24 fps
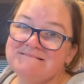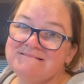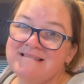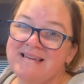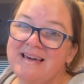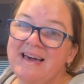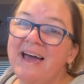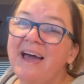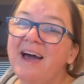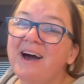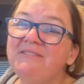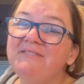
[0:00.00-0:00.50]

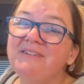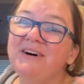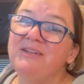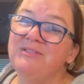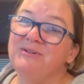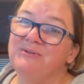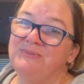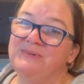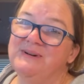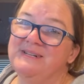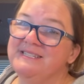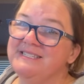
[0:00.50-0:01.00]
I have
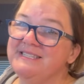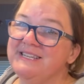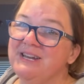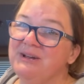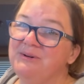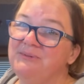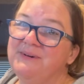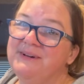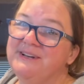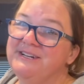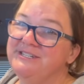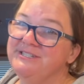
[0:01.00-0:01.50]
other ones that I
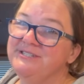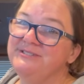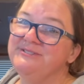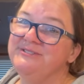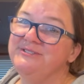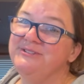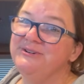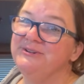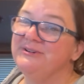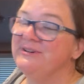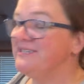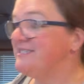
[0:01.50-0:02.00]
wanna do
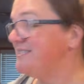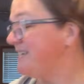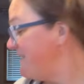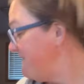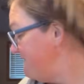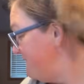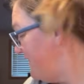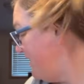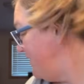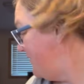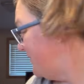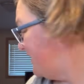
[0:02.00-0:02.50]
too, because I found